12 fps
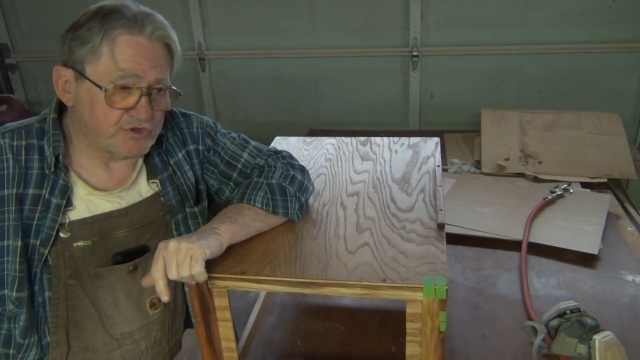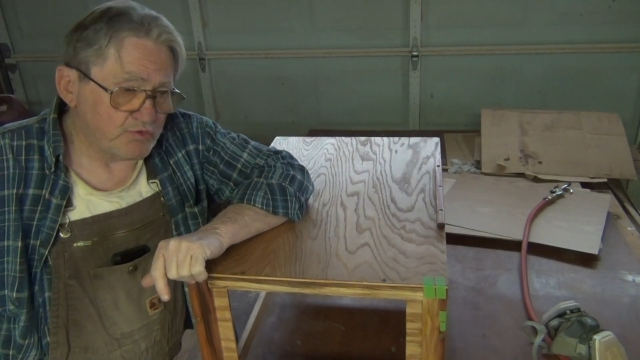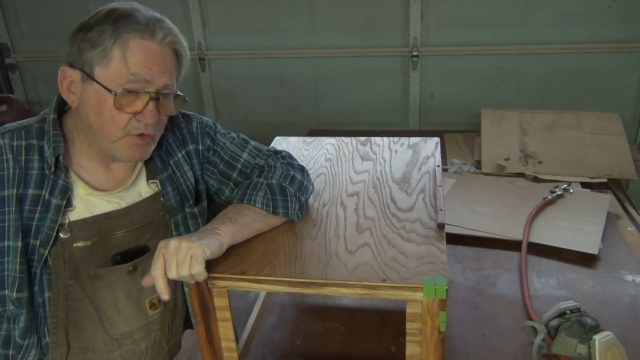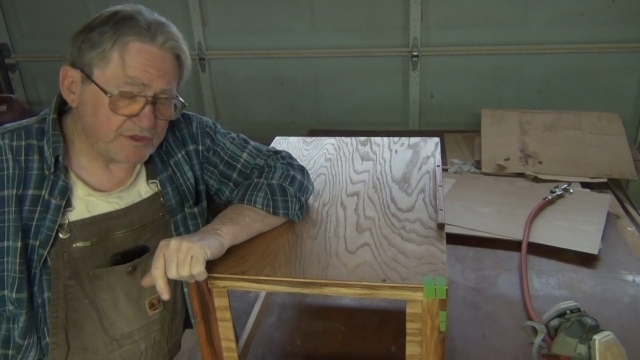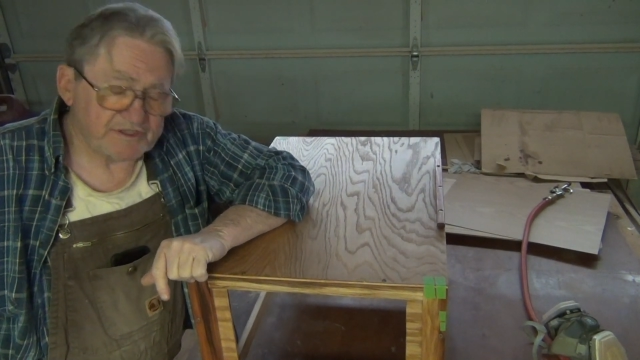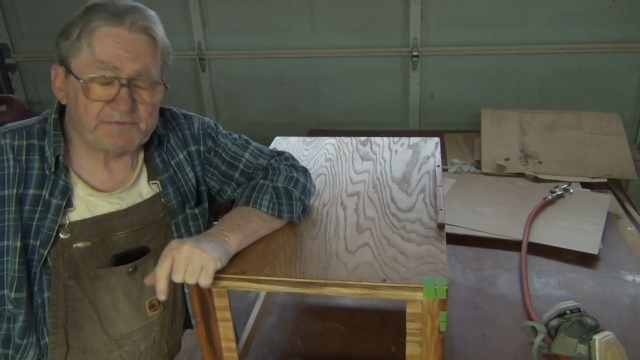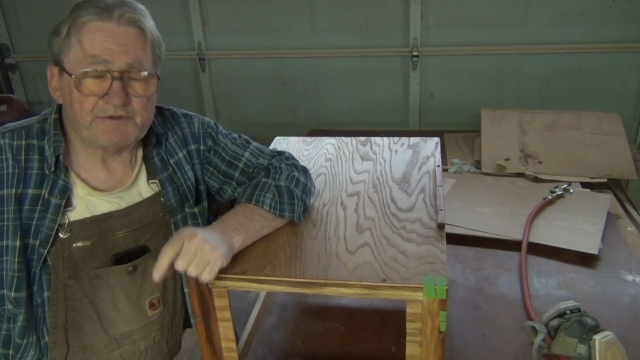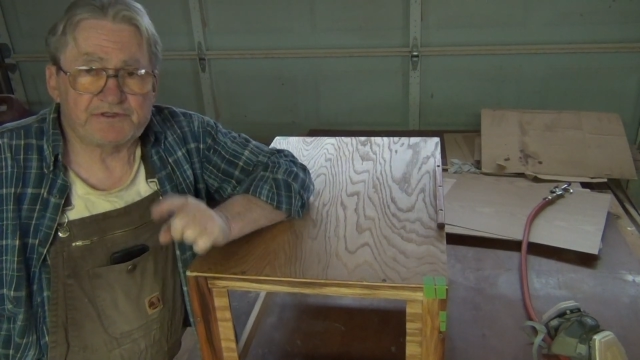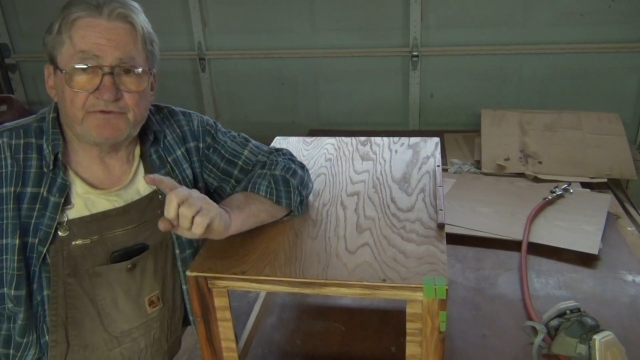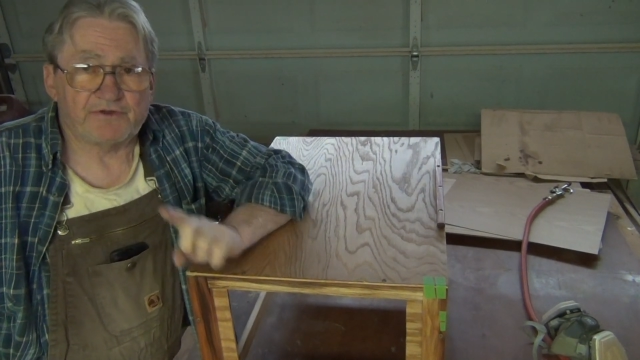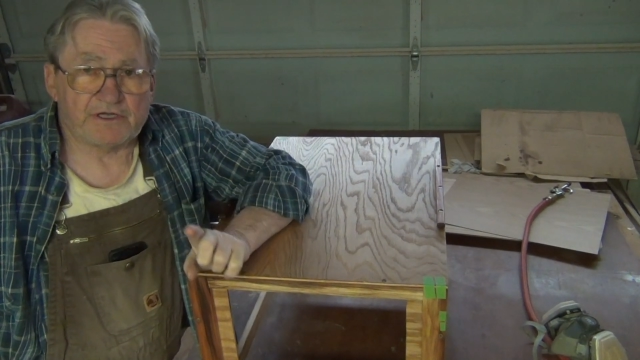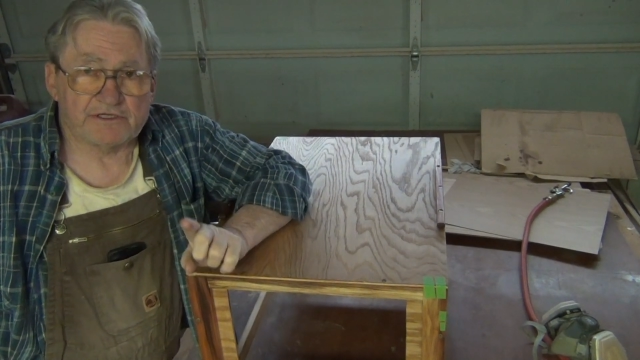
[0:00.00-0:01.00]
one
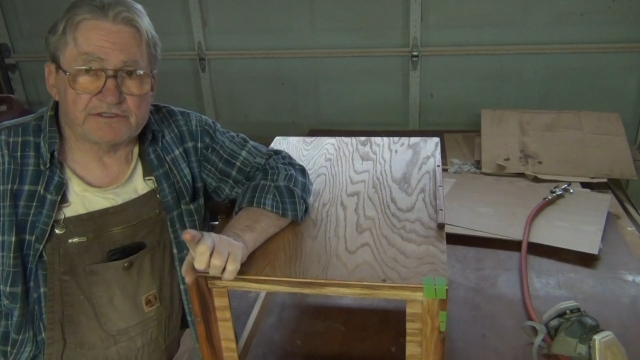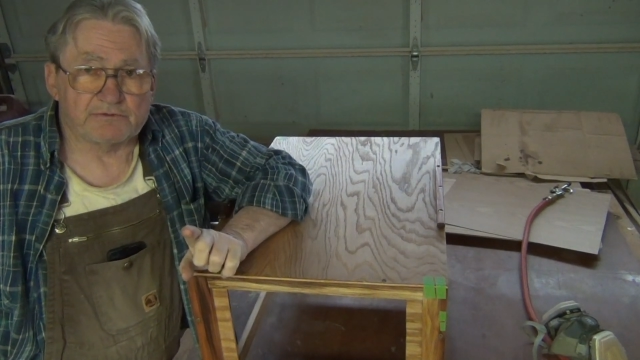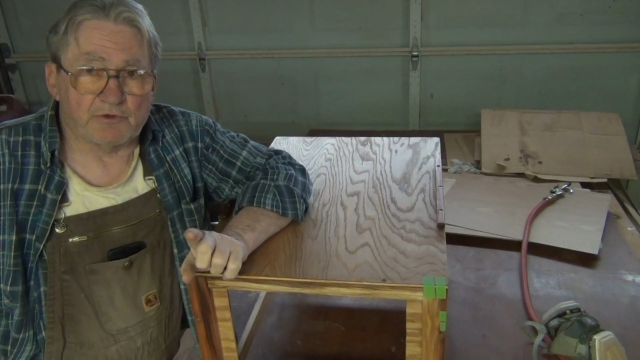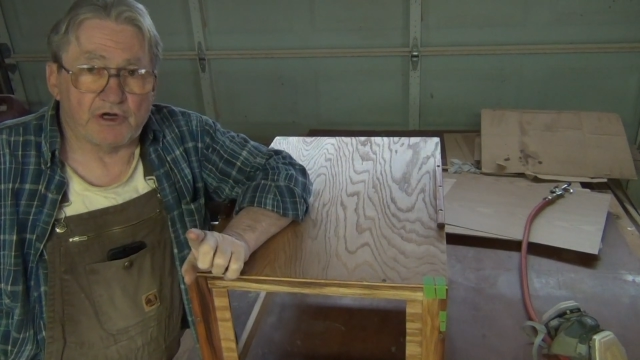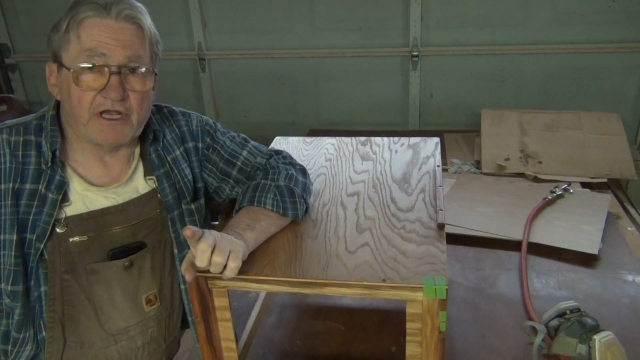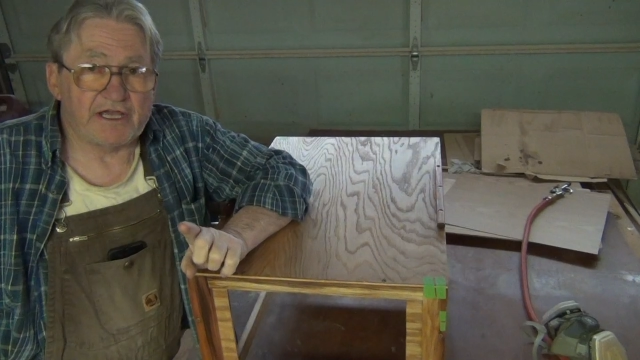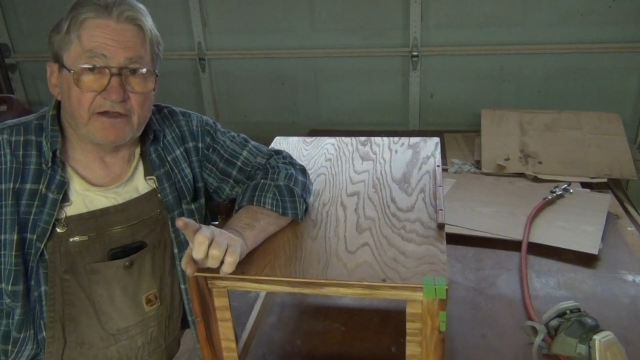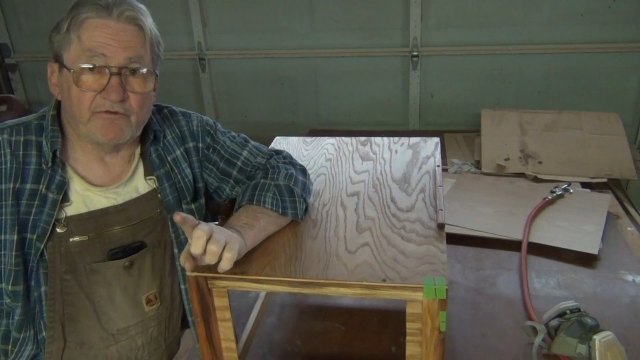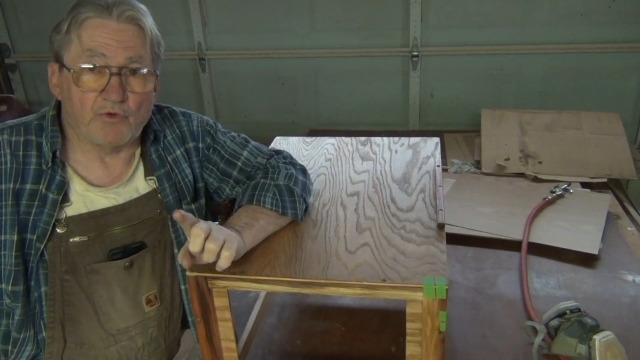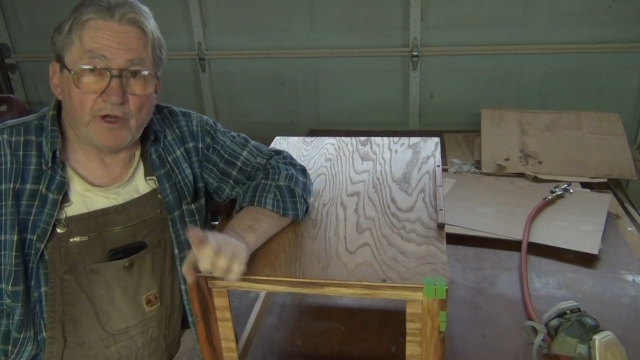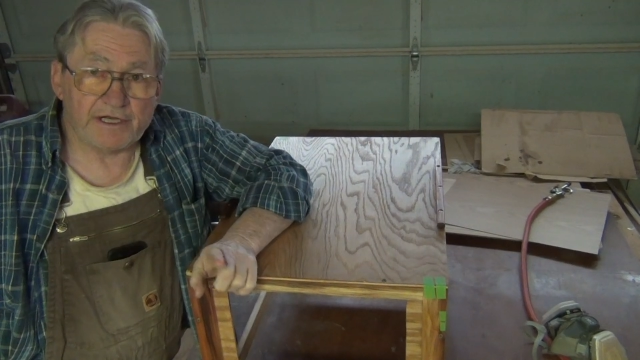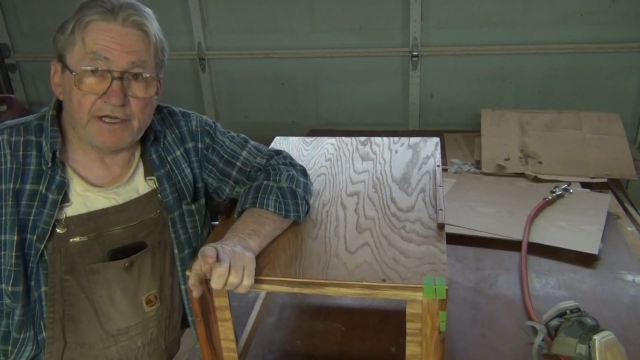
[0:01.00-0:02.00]
specific customer I have
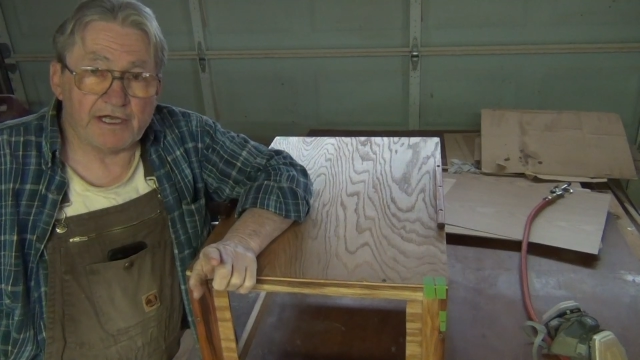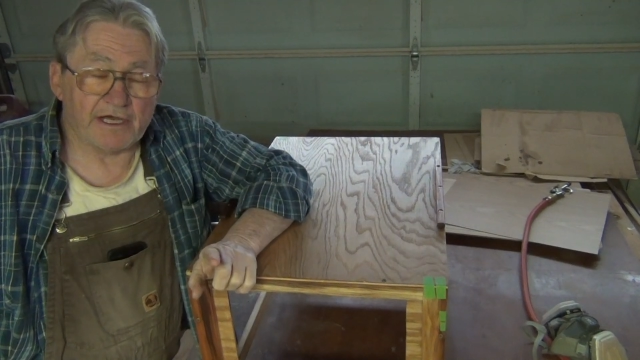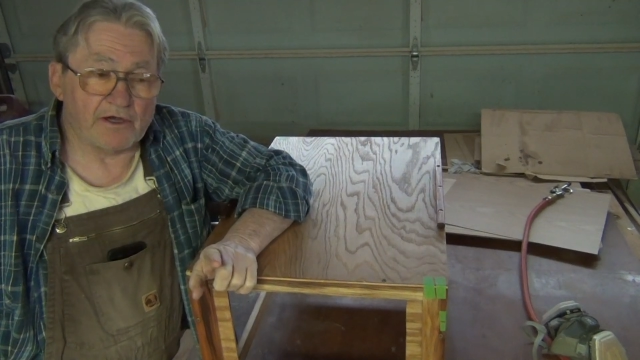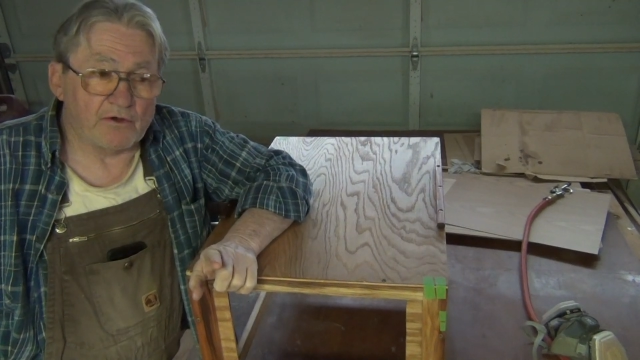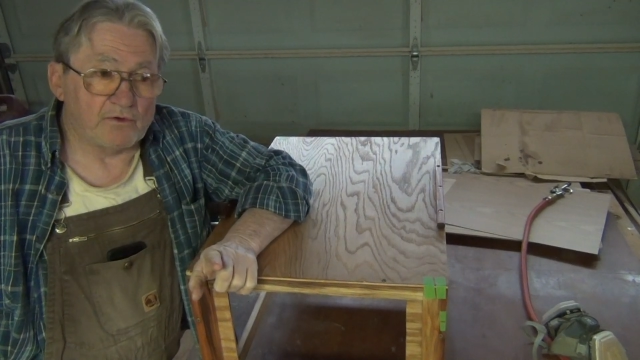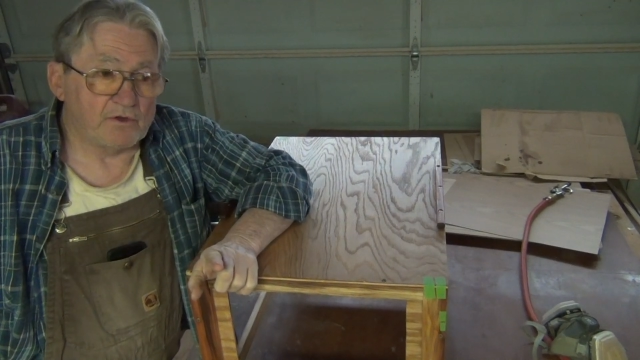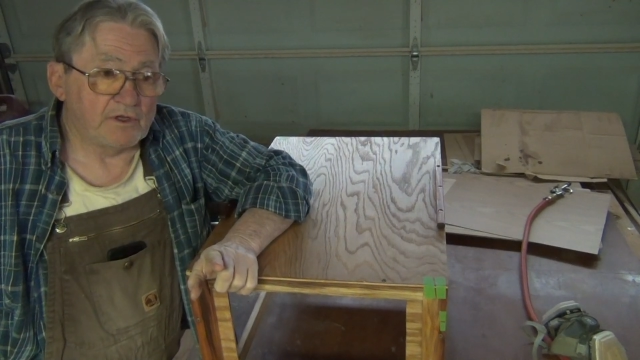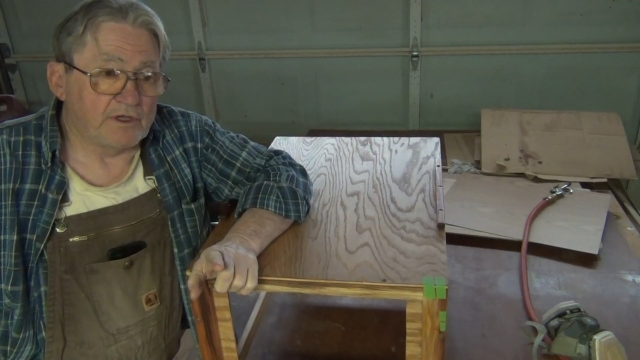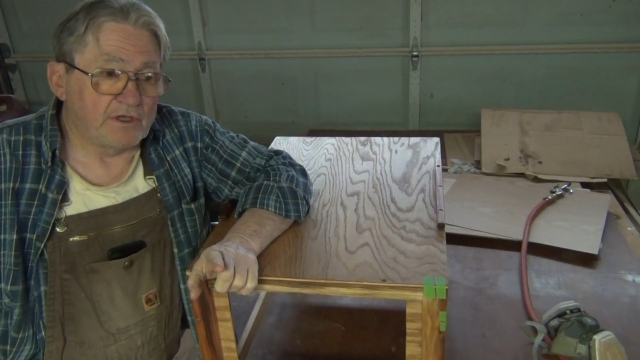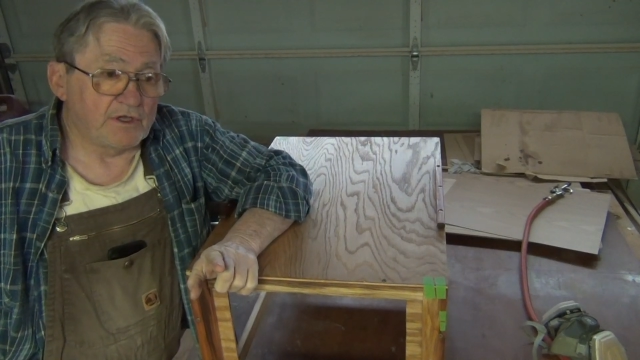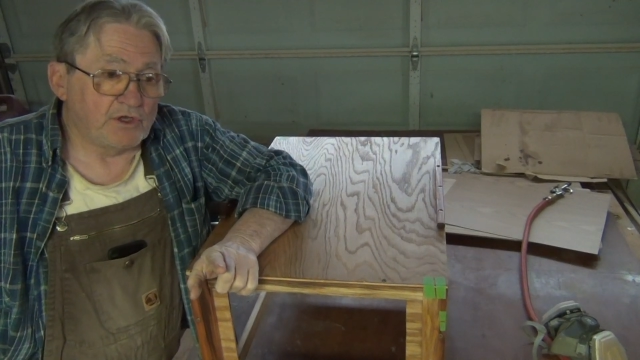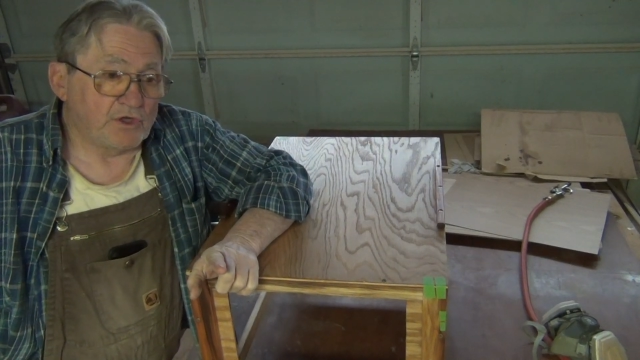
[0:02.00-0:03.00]
right now
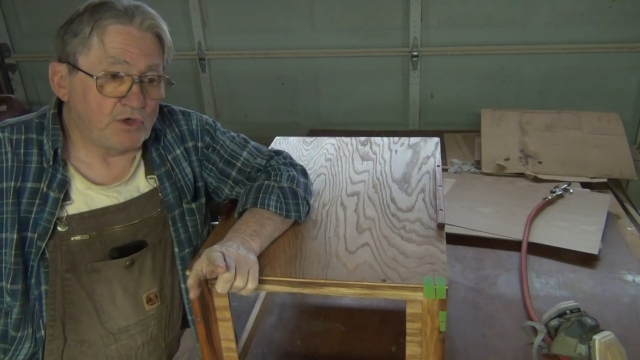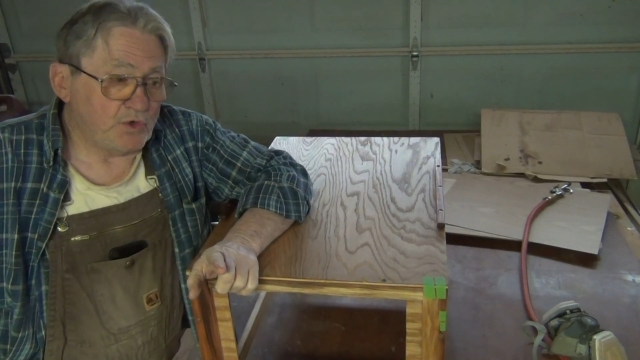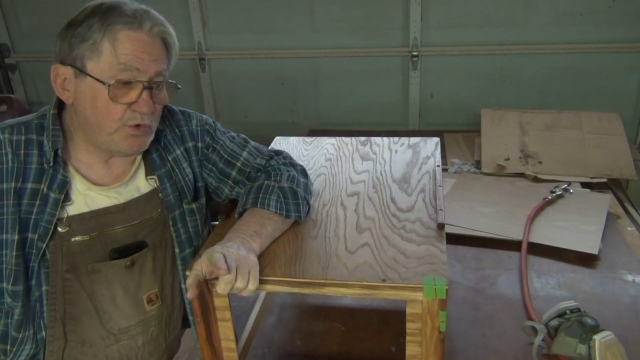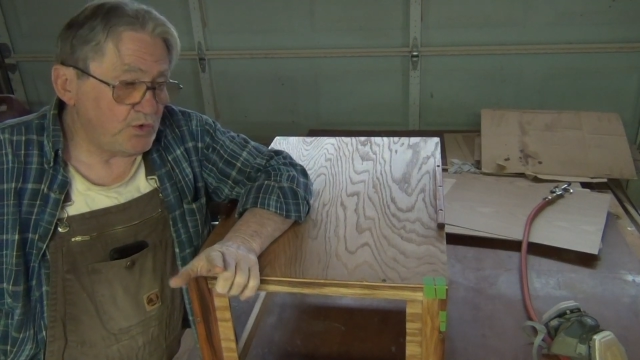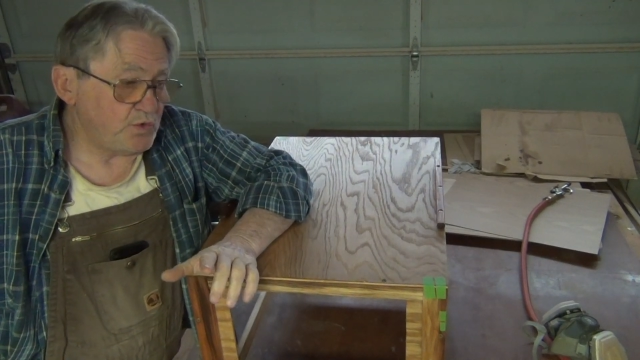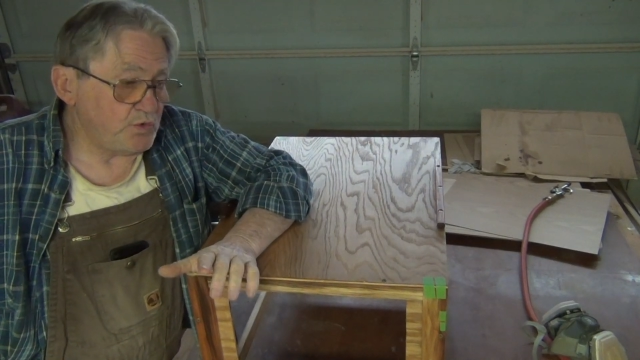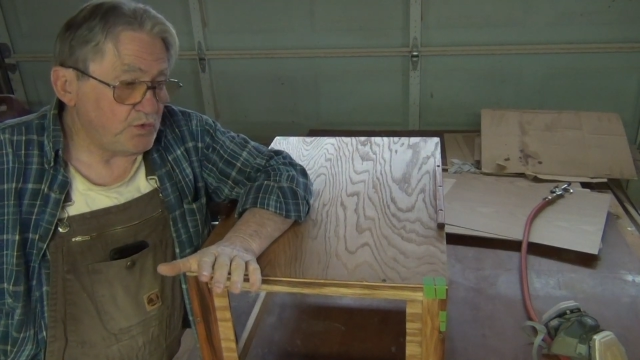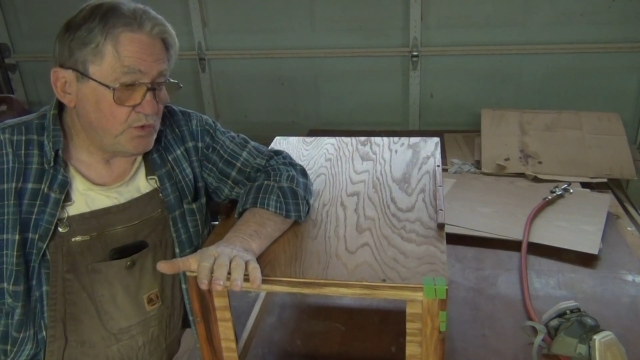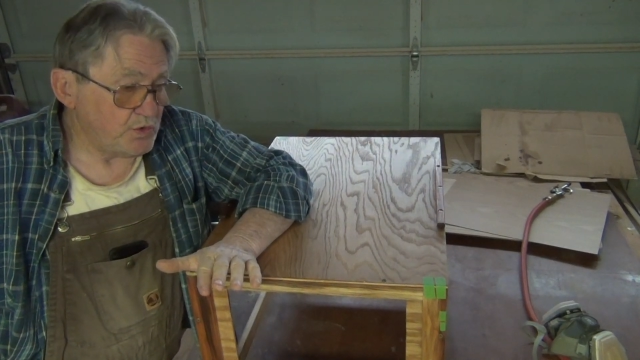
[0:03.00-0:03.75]
who